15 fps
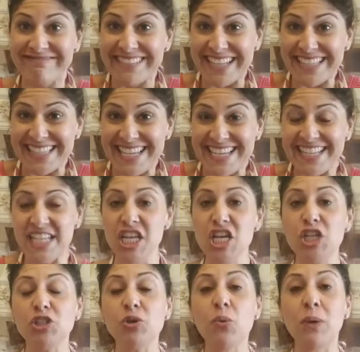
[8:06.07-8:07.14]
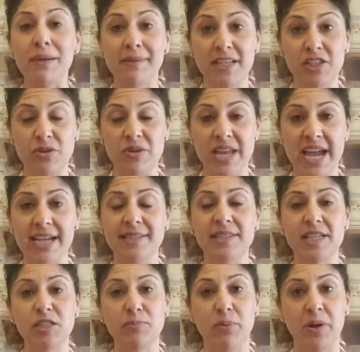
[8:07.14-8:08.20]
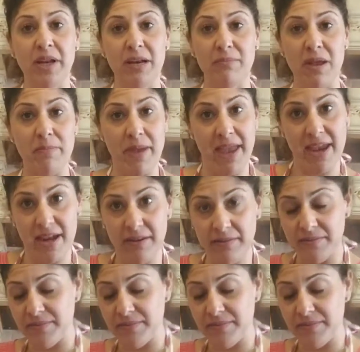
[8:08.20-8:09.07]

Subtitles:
That's it. So what I'm gonna do next is put it in my pan.